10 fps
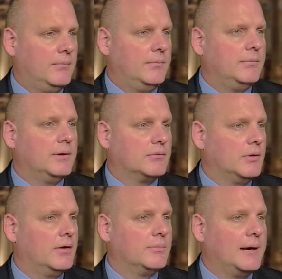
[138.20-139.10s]
this
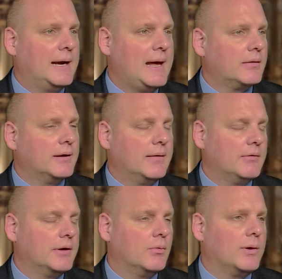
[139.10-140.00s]
law has been enacted,
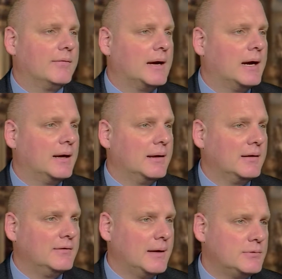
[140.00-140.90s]
every year we have gotten an
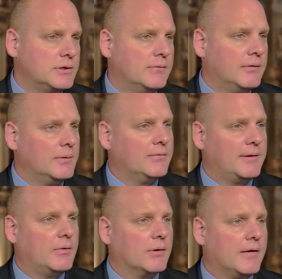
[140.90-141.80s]
exemption from the
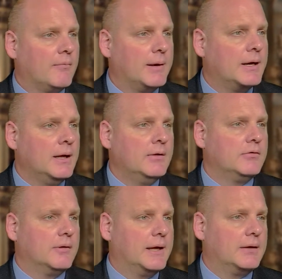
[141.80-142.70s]
federal government
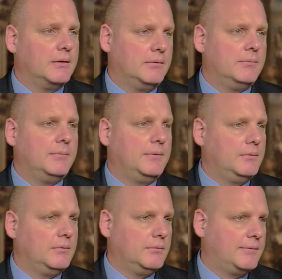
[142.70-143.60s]
so that
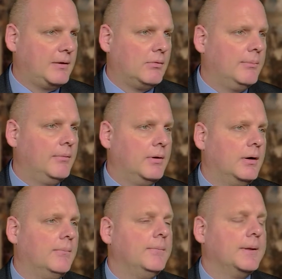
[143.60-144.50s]

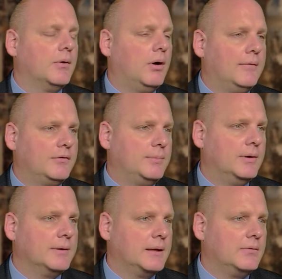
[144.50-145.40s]
federal office
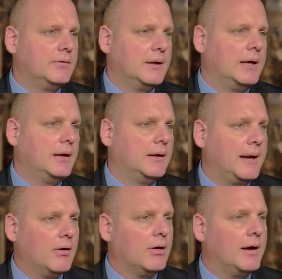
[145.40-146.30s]
buildings and
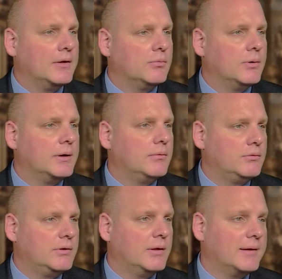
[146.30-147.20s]
airlines would
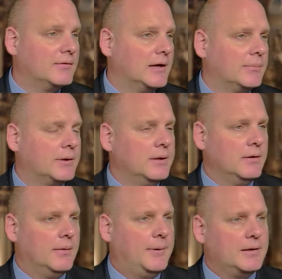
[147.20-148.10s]
still accept
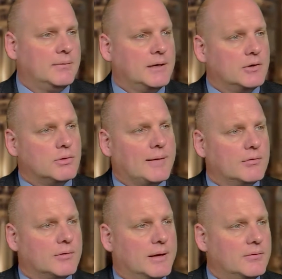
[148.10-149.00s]
a Pennsylvania
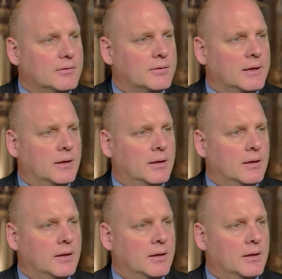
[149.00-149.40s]
driver's license.